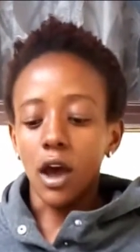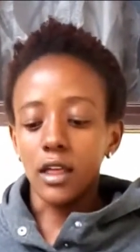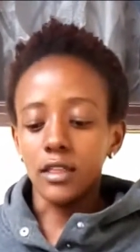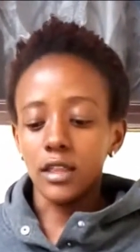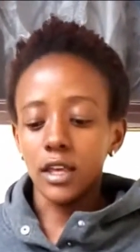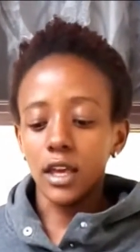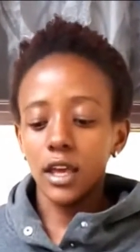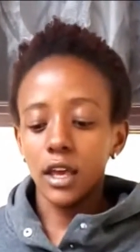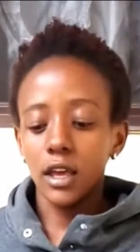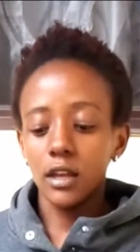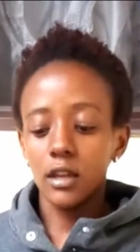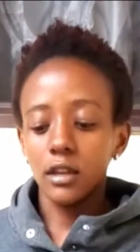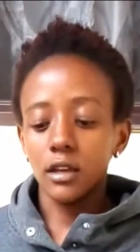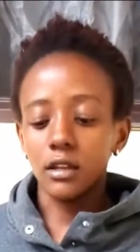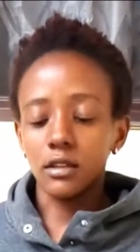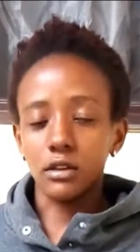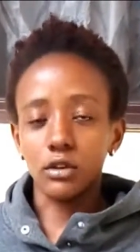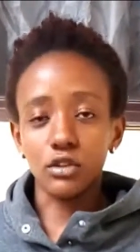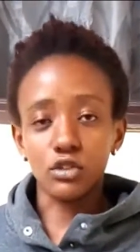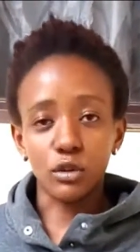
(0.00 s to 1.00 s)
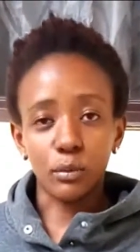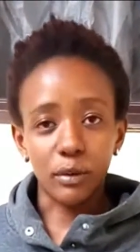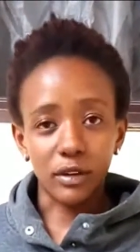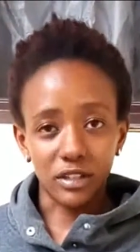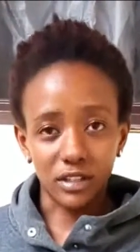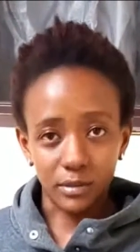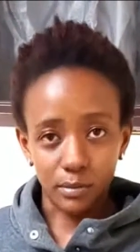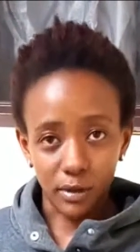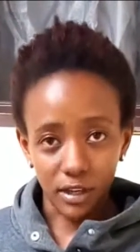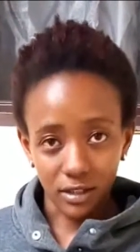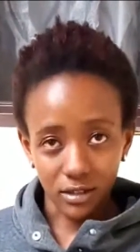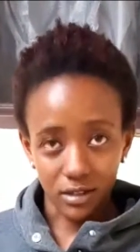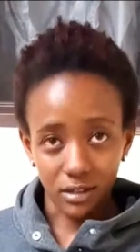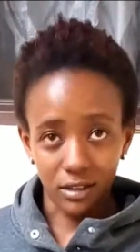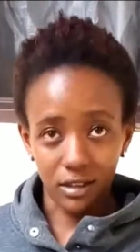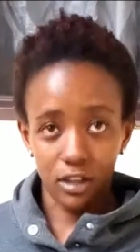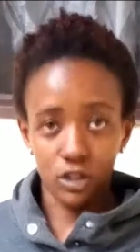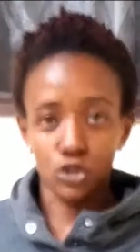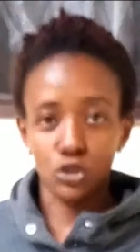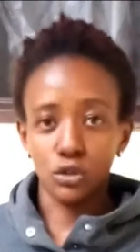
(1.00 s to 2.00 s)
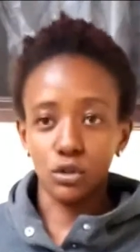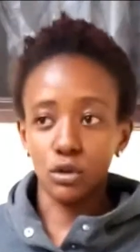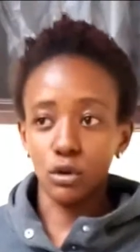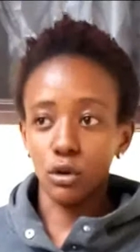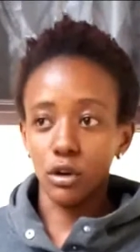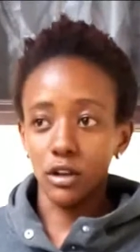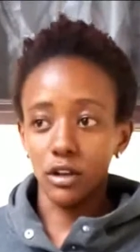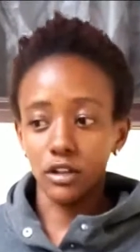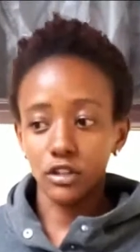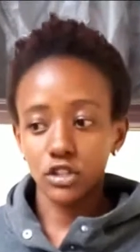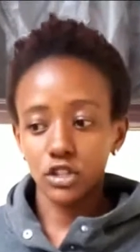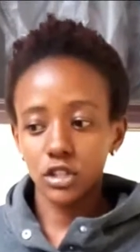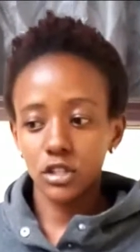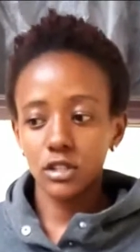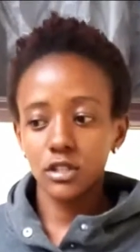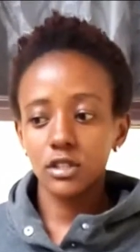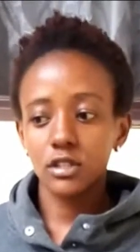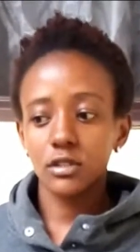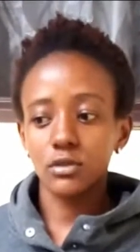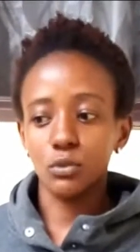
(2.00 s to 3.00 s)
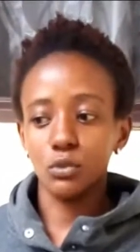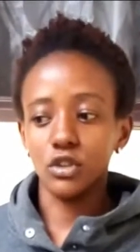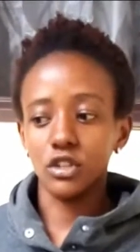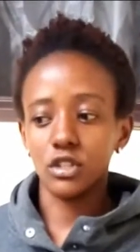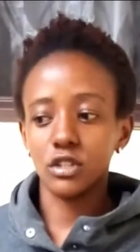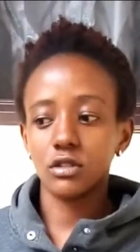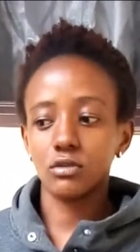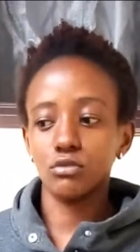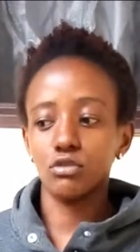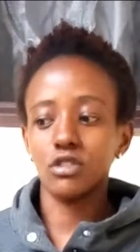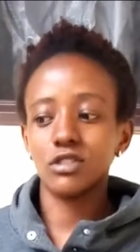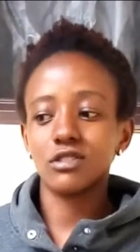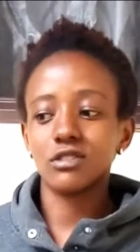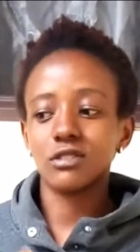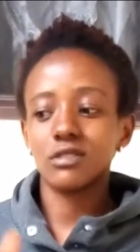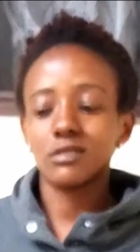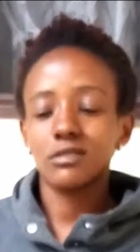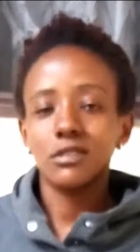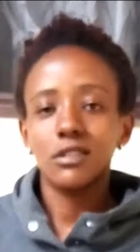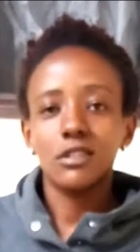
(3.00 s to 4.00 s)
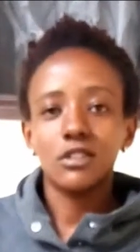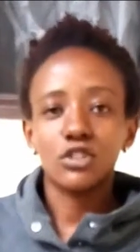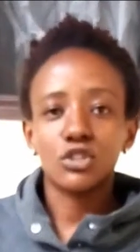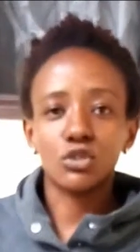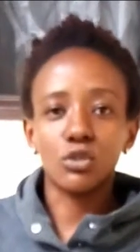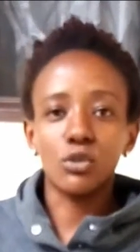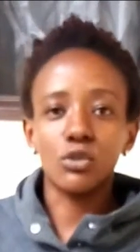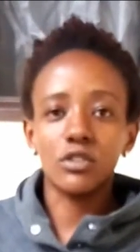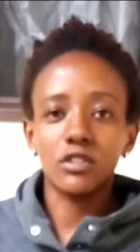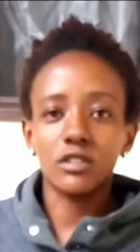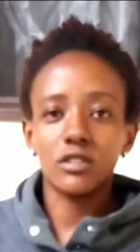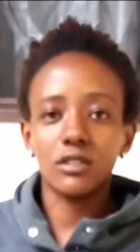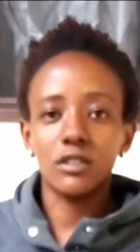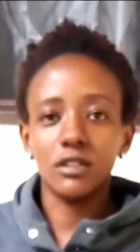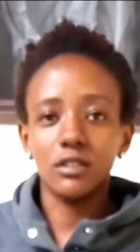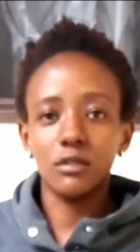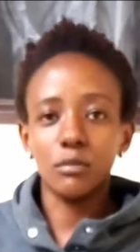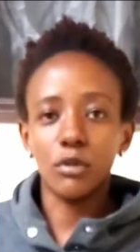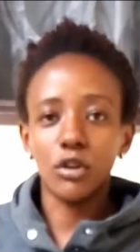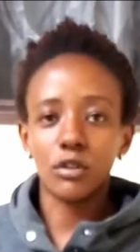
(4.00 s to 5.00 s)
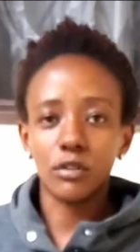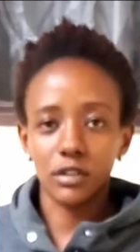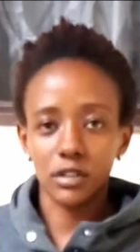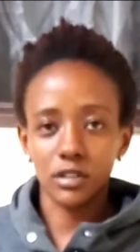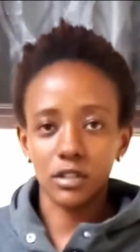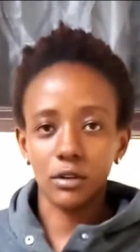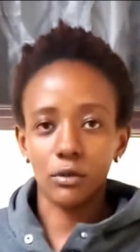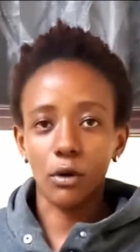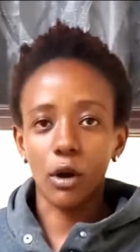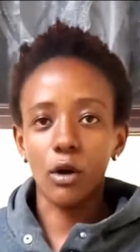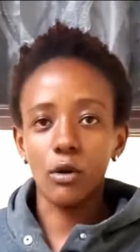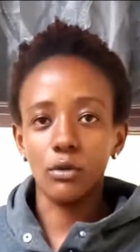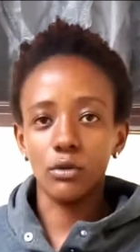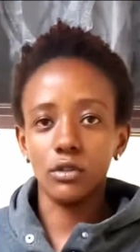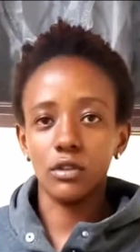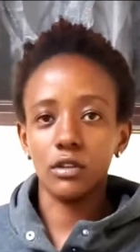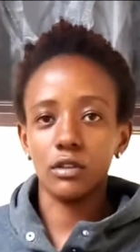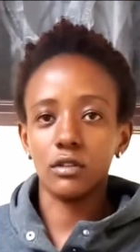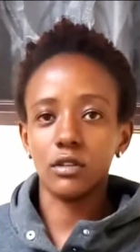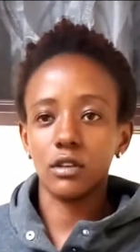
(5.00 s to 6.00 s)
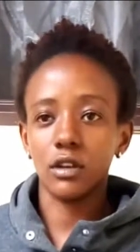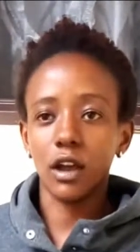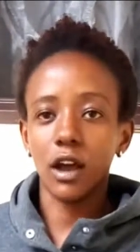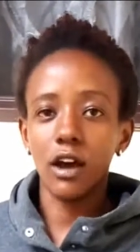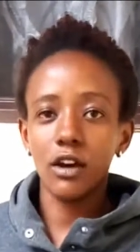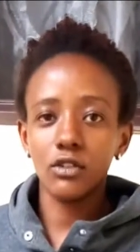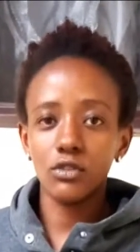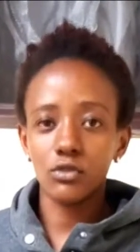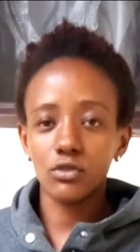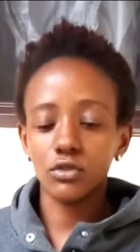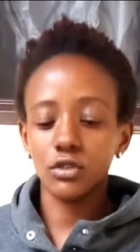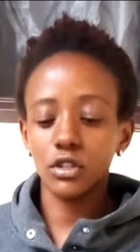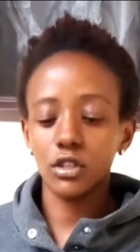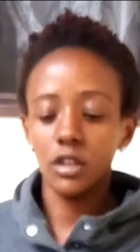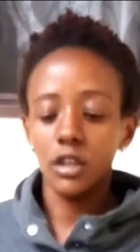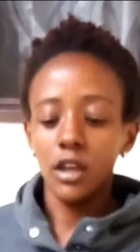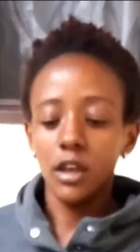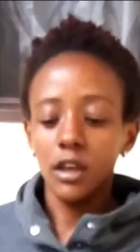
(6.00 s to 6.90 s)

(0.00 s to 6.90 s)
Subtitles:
And then they also participate in national elections, which shows the democracy around the country.